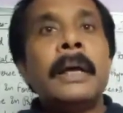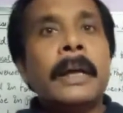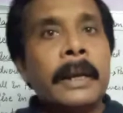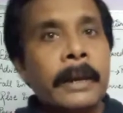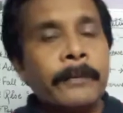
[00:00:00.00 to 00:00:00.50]

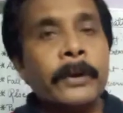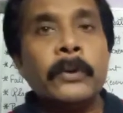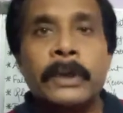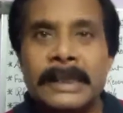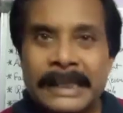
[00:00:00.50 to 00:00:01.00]

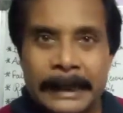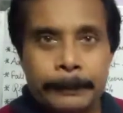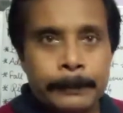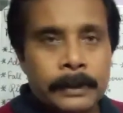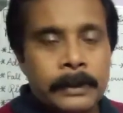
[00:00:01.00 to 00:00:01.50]
revenue
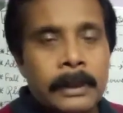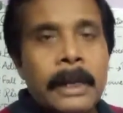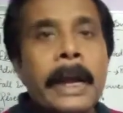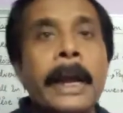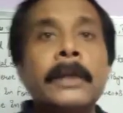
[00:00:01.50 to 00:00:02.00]
receipts
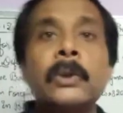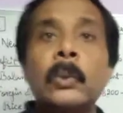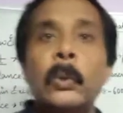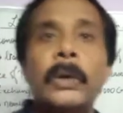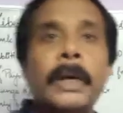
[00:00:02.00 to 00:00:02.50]

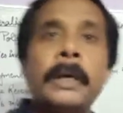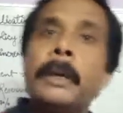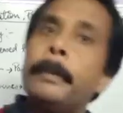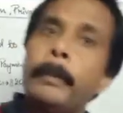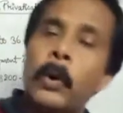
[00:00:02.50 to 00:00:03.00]
excluding
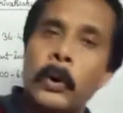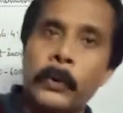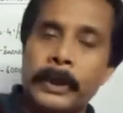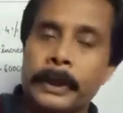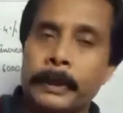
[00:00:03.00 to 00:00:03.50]

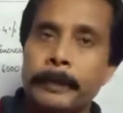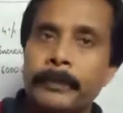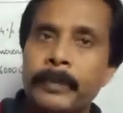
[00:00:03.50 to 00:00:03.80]
borrowing.